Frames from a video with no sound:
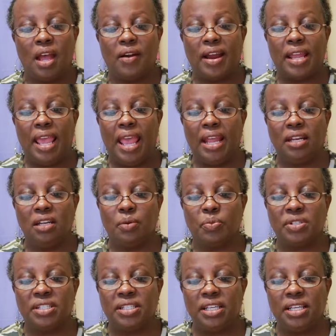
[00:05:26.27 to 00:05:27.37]
All right, hack
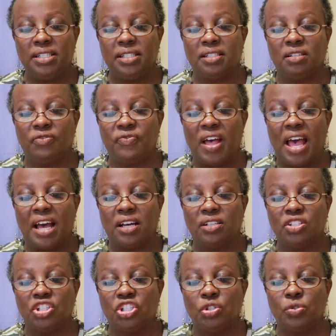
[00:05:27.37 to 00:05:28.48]
number 6 is to
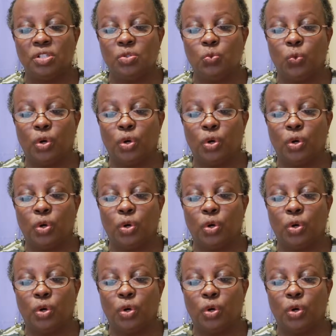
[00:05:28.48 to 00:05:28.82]
file students'